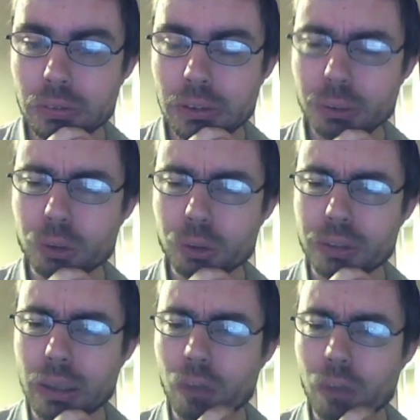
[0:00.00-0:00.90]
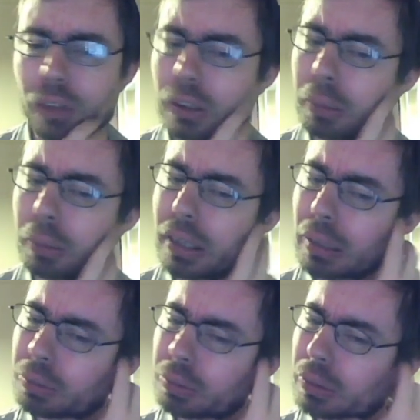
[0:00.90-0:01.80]
This will trail off a little bit
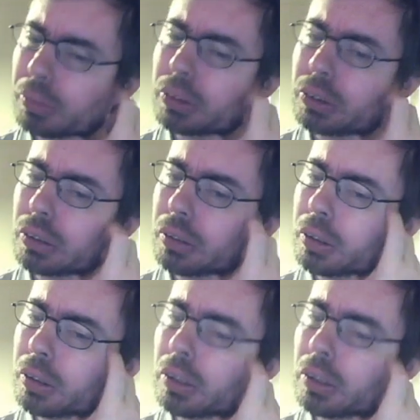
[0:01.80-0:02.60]
now, so I'm just going to